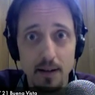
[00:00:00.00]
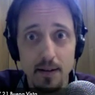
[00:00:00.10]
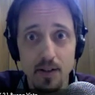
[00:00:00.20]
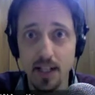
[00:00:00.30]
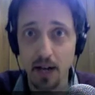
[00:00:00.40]

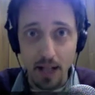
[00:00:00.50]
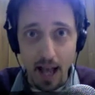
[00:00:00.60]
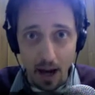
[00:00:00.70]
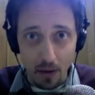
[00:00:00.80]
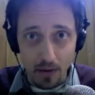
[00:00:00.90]
sell the
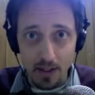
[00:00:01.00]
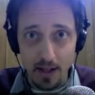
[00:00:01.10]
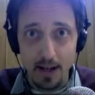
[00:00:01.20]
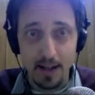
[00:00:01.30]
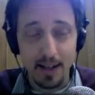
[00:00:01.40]
house,
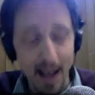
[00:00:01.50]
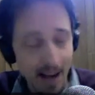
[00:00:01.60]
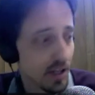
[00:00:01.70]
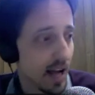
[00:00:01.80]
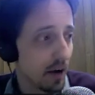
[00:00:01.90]

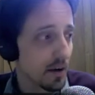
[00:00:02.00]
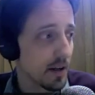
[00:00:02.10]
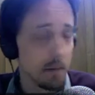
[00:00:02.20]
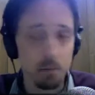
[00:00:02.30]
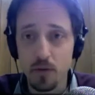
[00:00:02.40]
cash out,
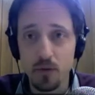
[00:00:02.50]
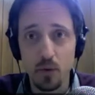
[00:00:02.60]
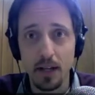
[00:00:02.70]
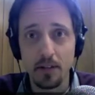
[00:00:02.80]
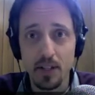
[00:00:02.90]
move to
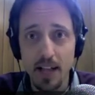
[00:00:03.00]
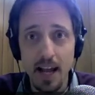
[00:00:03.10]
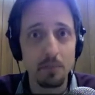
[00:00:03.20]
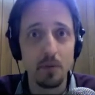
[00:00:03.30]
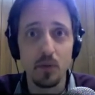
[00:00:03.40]
another
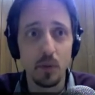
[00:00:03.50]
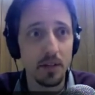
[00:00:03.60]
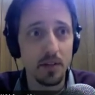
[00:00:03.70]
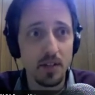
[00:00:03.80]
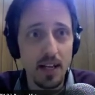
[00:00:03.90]
state, move to
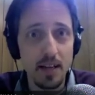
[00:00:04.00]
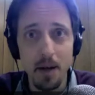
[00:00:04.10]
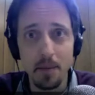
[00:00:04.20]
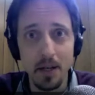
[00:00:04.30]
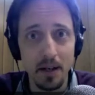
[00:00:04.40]
another city,
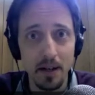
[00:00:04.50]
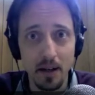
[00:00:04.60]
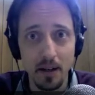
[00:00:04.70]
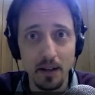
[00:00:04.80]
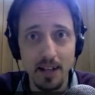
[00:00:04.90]
maybe
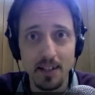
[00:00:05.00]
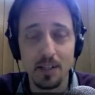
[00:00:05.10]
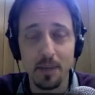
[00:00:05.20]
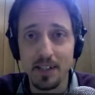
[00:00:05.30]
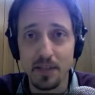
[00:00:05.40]
a less
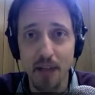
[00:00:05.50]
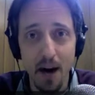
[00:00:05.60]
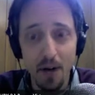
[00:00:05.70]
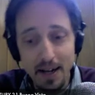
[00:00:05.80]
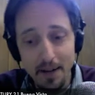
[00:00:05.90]
expensive
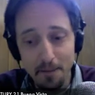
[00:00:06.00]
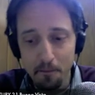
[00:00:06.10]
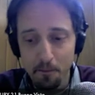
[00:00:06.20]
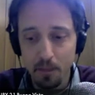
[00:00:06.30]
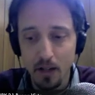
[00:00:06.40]
area,
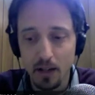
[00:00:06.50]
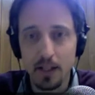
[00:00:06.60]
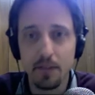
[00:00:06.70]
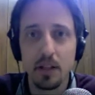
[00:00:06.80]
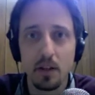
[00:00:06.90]

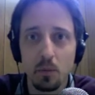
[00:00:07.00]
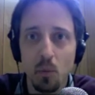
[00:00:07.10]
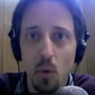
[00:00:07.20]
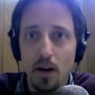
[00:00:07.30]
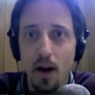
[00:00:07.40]
live a little
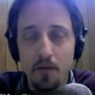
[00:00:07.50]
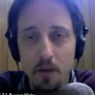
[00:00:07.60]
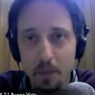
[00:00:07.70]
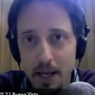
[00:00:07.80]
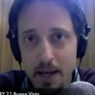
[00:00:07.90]
more
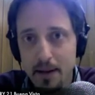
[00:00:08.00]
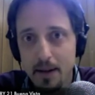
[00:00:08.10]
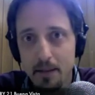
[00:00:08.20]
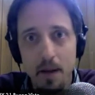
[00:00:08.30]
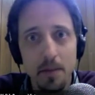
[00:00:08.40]
comfortably?
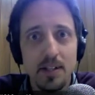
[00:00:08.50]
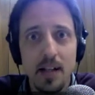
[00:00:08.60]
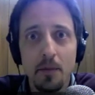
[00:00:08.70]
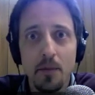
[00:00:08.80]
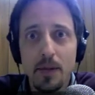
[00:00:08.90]
Maybe it's
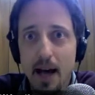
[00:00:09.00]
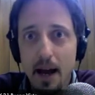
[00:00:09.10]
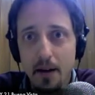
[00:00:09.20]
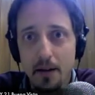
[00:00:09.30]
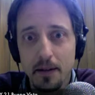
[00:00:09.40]
time to
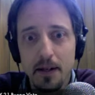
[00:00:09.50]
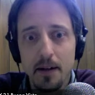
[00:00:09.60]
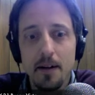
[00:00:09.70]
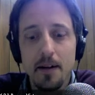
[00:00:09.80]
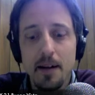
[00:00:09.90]
retire.
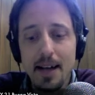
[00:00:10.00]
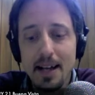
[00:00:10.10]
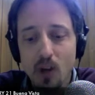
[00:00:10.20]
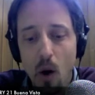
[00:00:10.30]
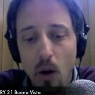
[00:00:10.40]

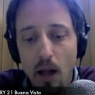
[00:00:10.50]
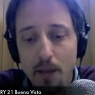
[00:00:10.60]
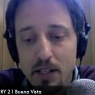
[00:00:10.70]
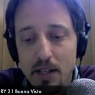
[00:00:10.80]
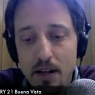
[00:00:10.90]
It's all
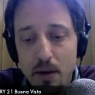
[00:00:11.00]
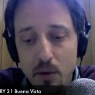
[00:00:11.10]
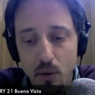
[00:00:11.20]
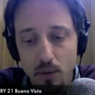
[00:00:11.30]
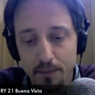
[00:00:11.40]
up to you.